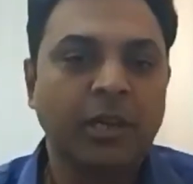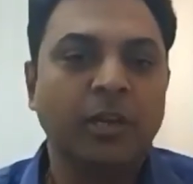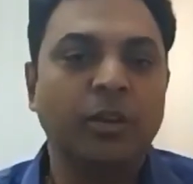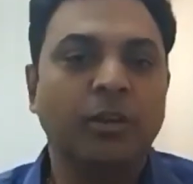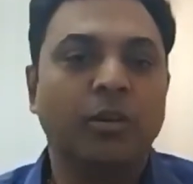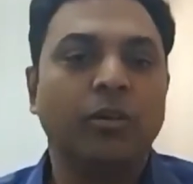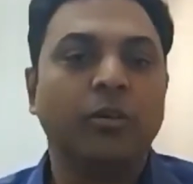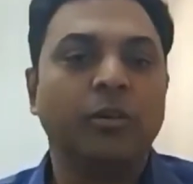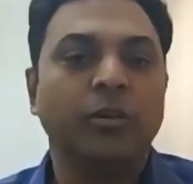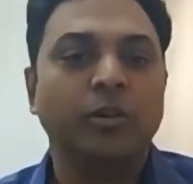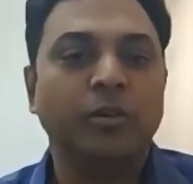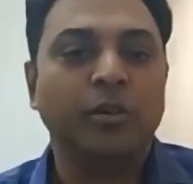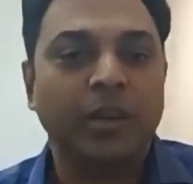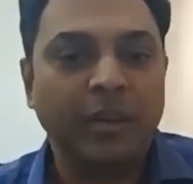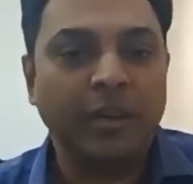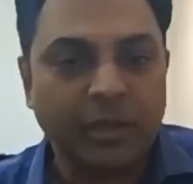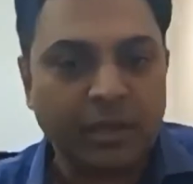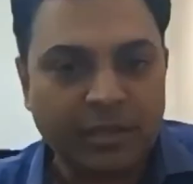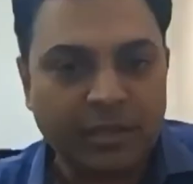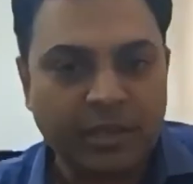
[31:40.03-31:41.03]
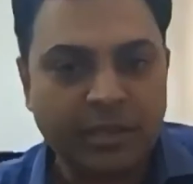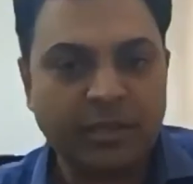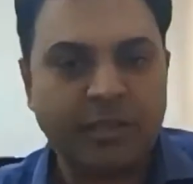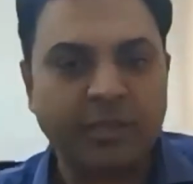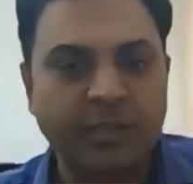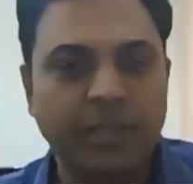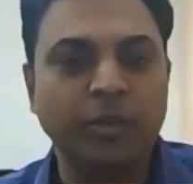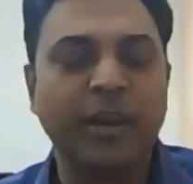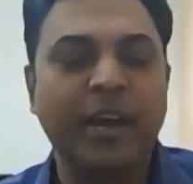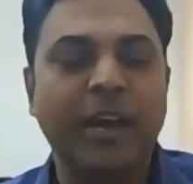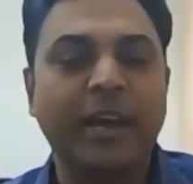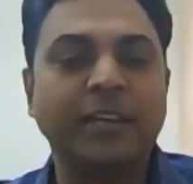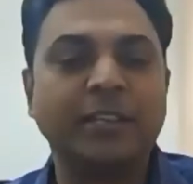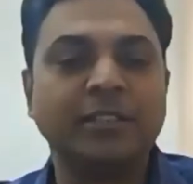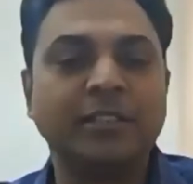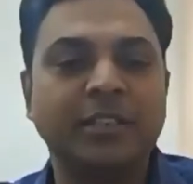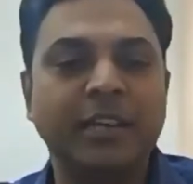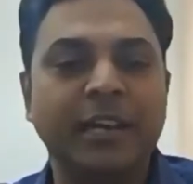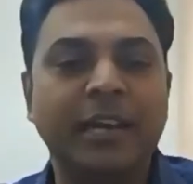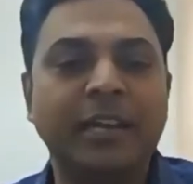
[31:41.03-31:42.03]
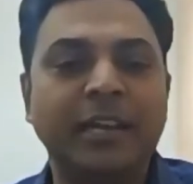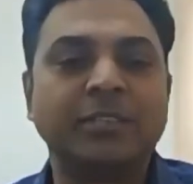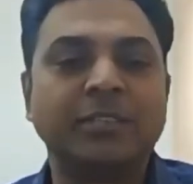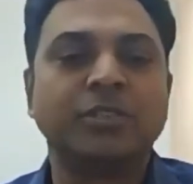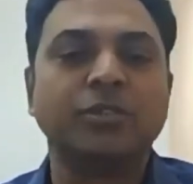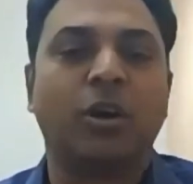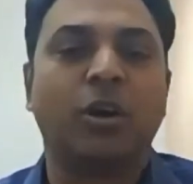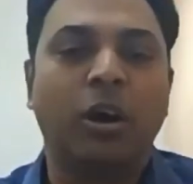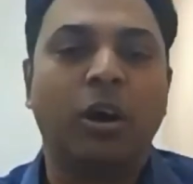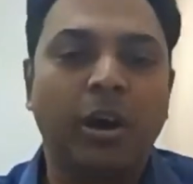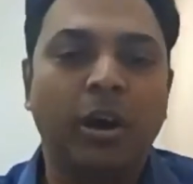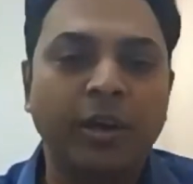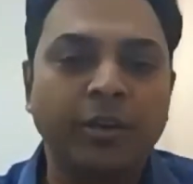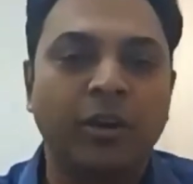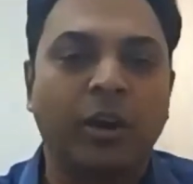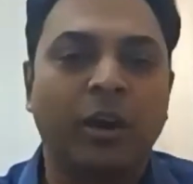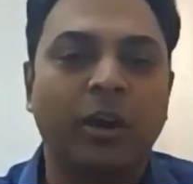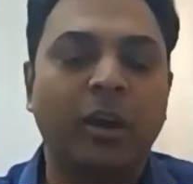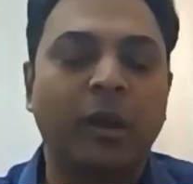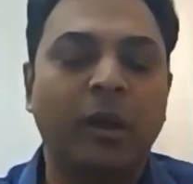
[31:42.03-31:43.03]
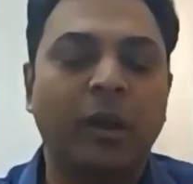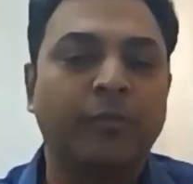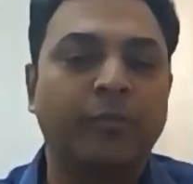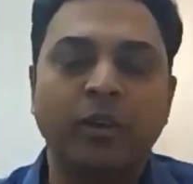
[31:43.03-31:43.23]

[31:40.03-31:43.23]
the United States or Europe,